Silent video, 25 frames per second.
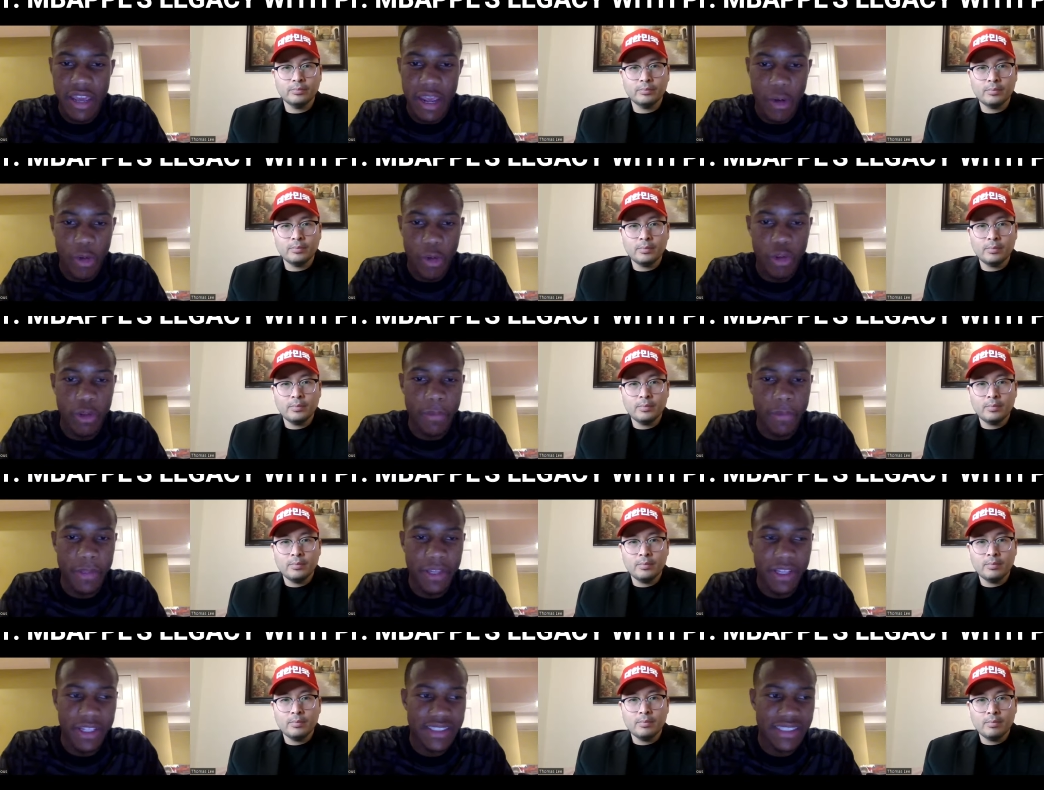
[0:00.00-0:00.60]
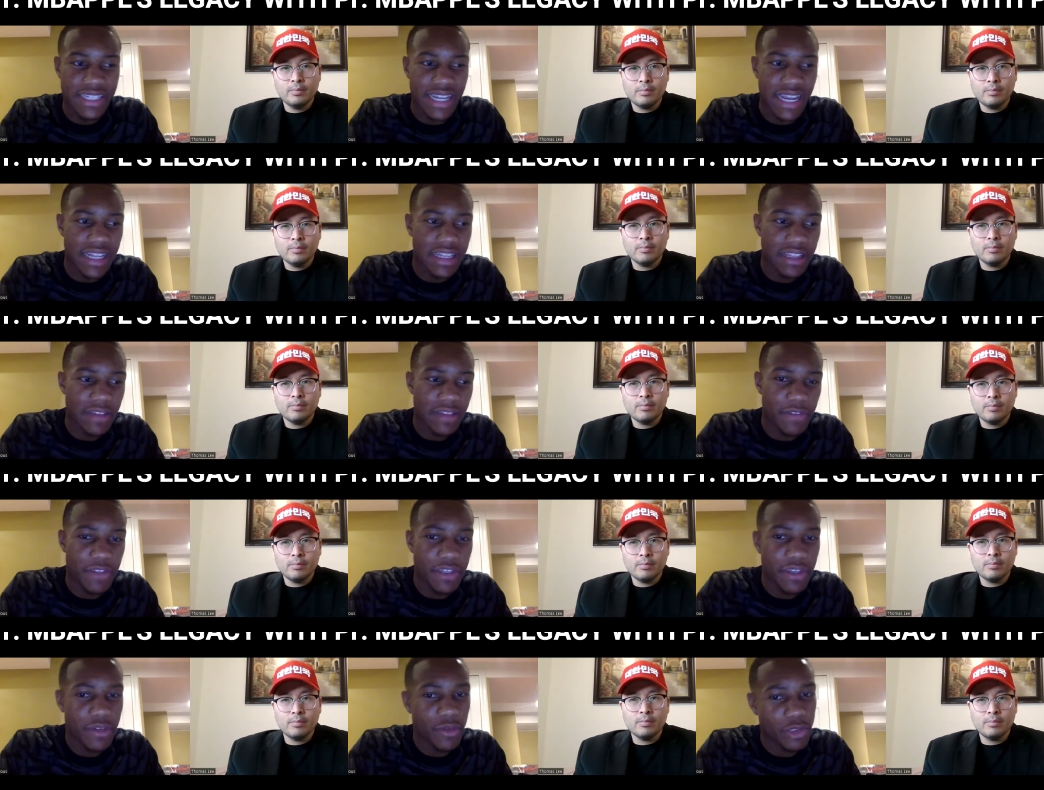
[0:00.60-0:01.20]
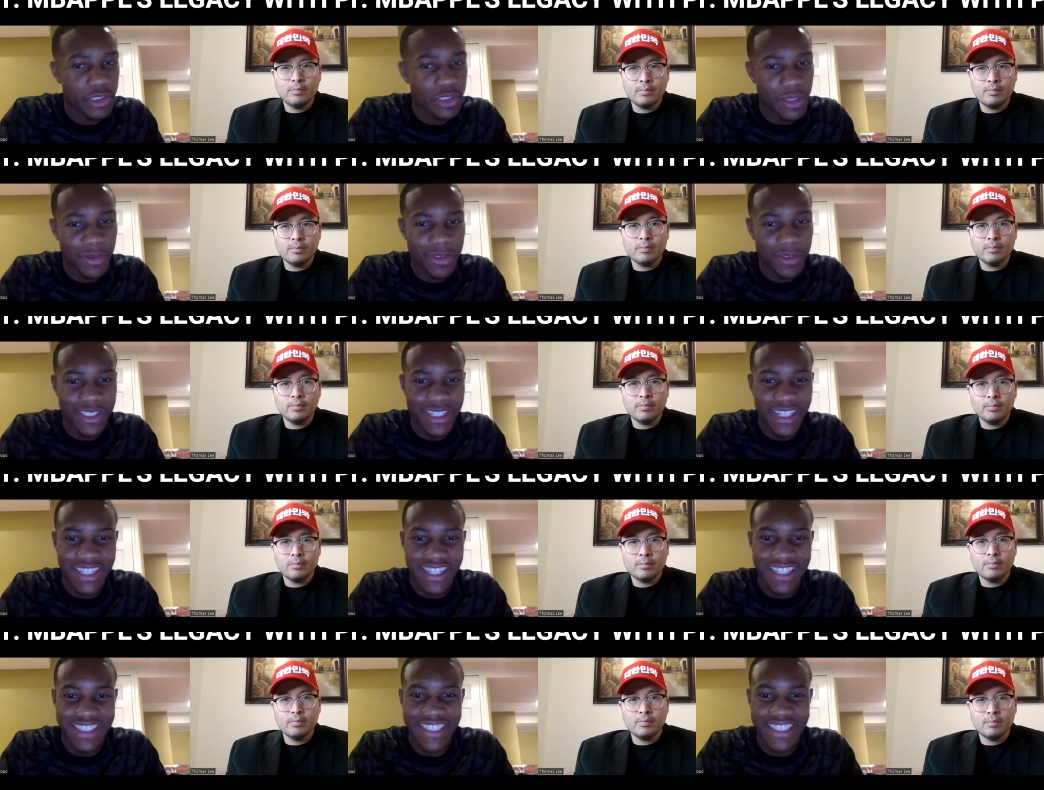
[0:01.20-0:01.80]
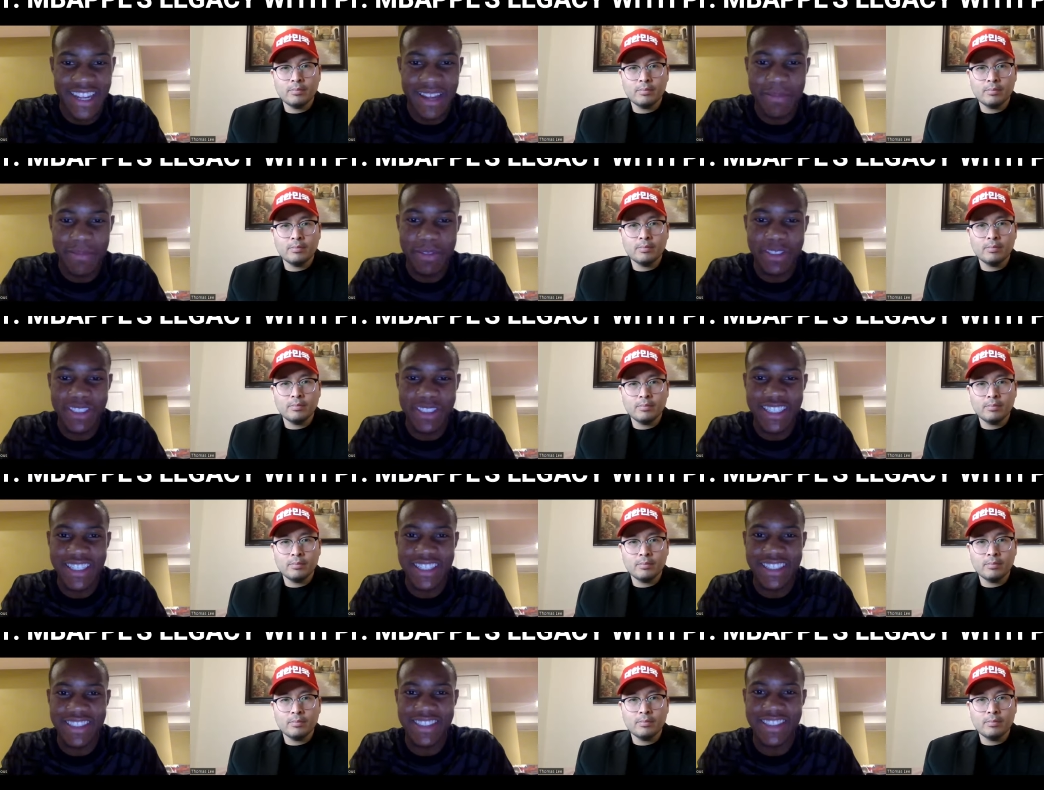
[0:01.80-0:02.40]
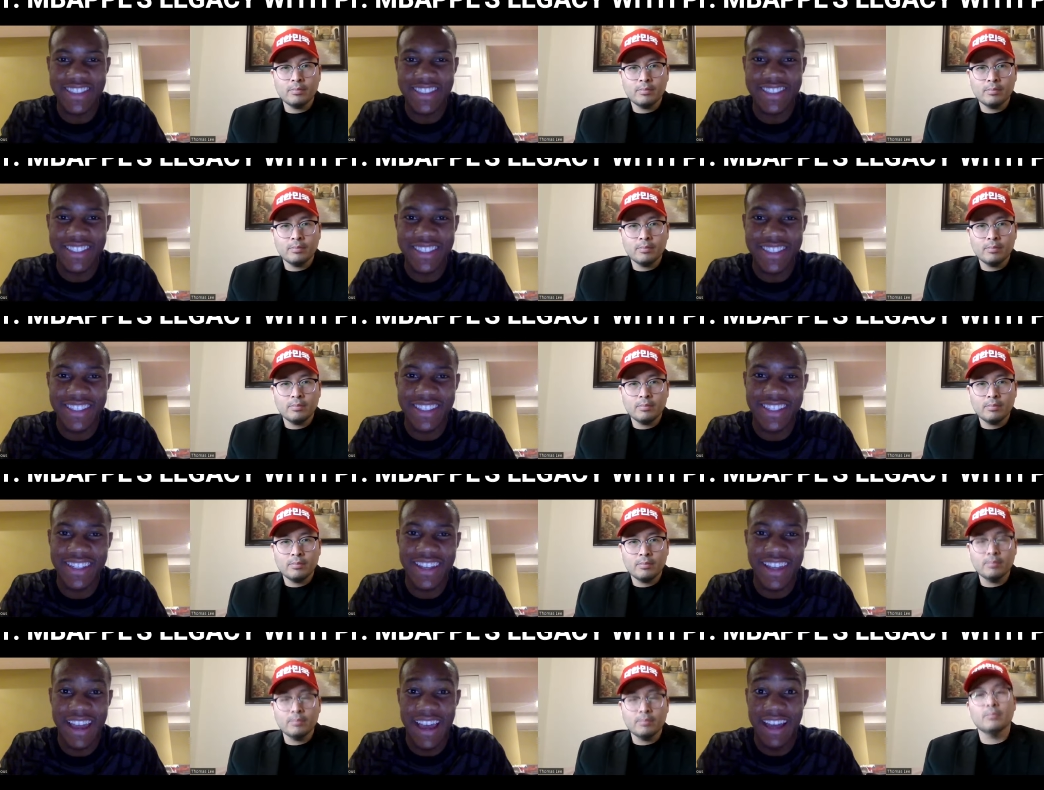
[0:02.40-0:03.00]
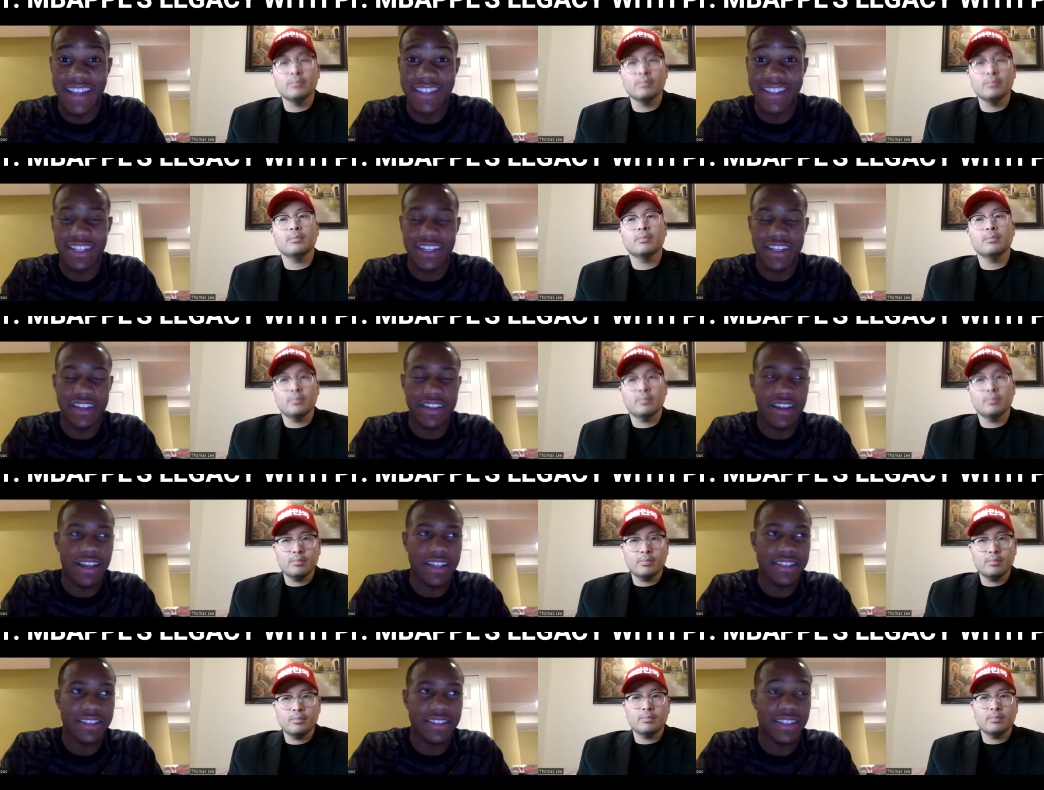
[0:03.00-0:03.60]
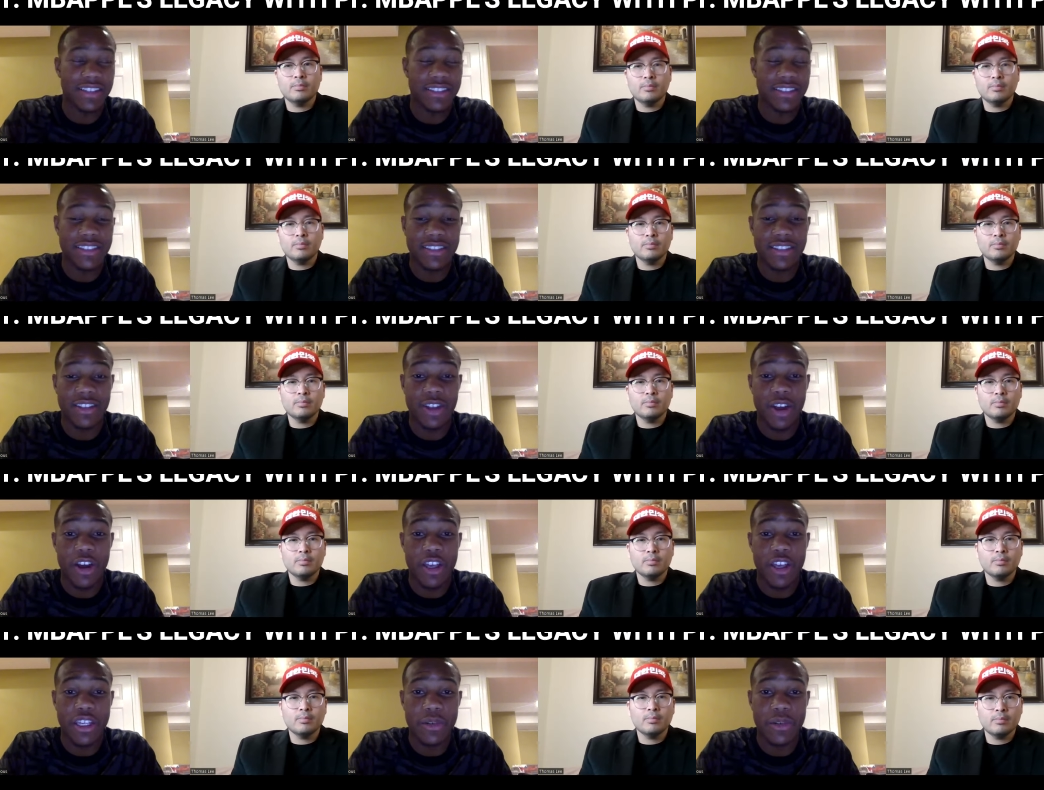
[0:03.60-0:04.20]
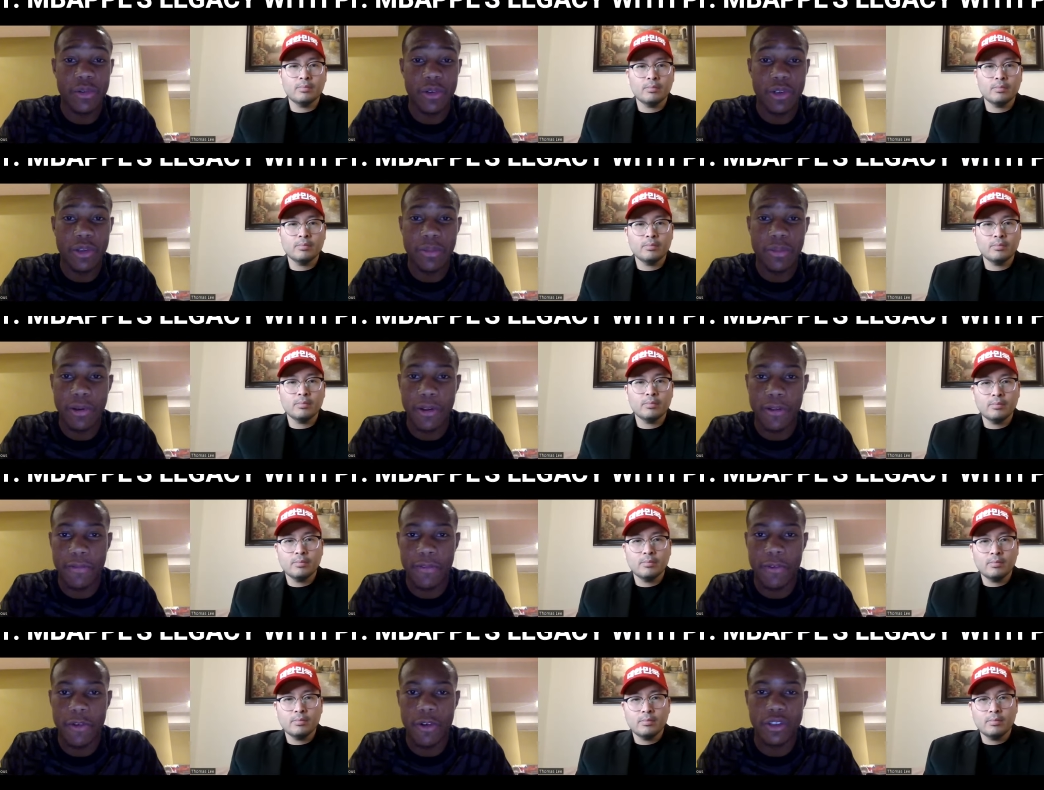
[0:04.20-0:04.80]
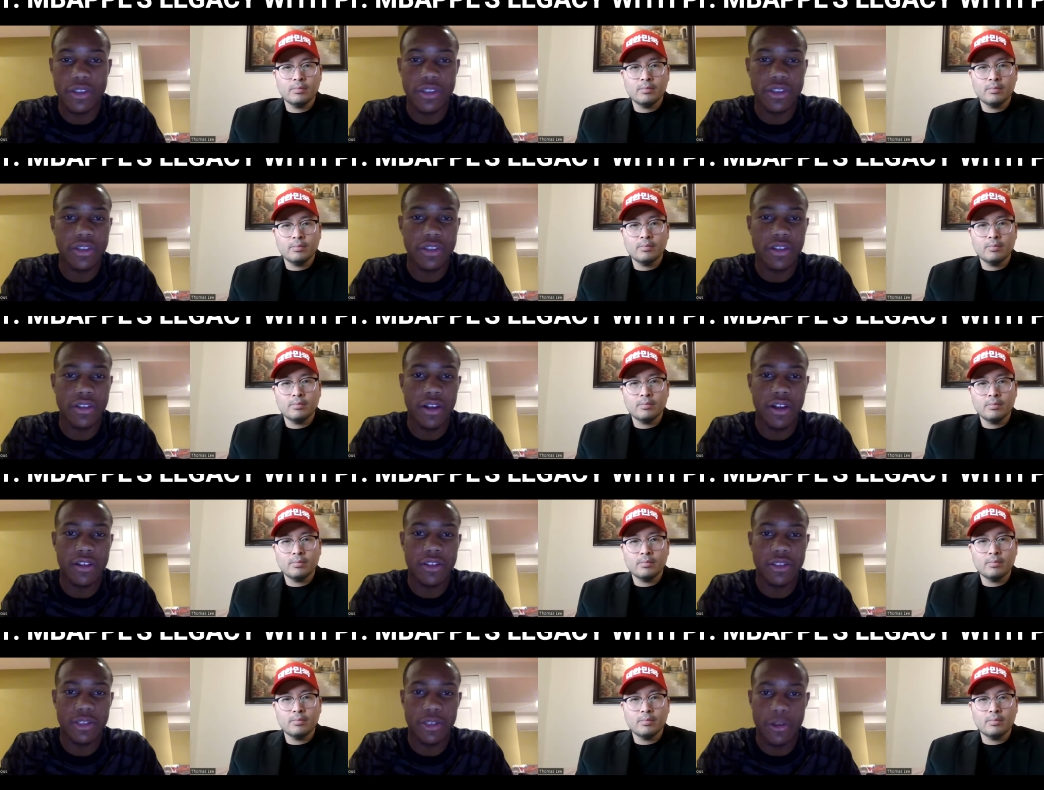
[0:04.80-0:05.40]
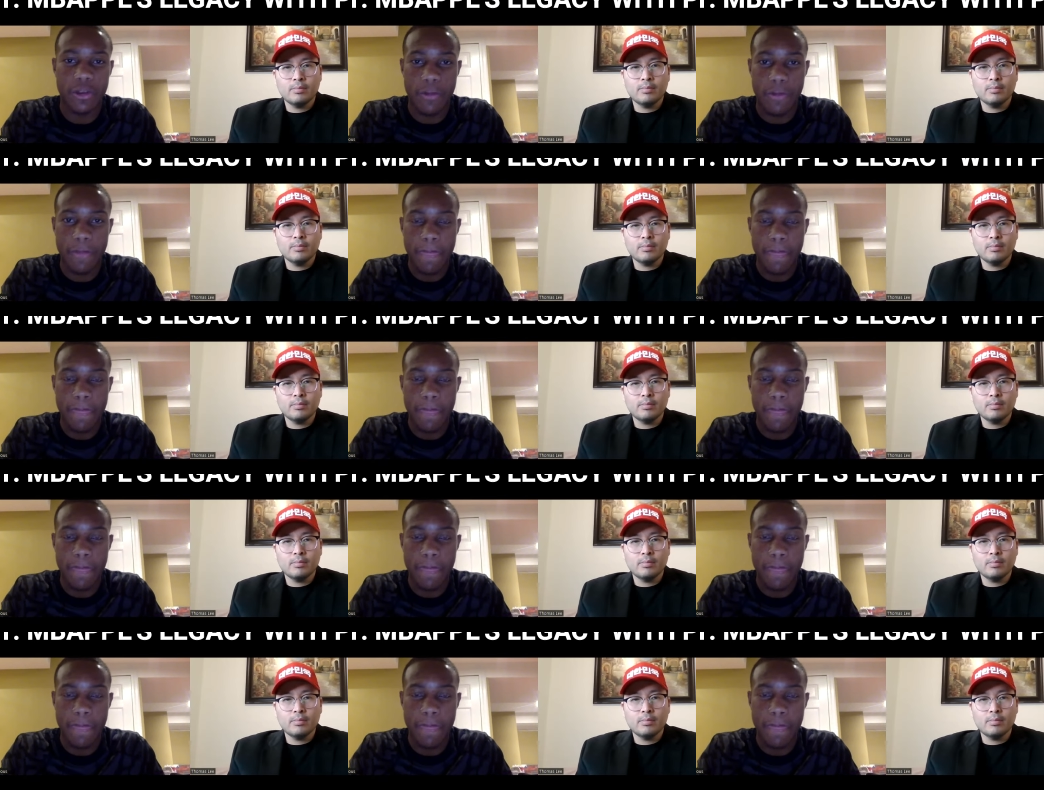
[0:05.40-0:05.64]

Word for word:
Speaker 1: It would have been a ten if he was able to get that Champions League this season, as I as I thought he would, but unfortunately not. So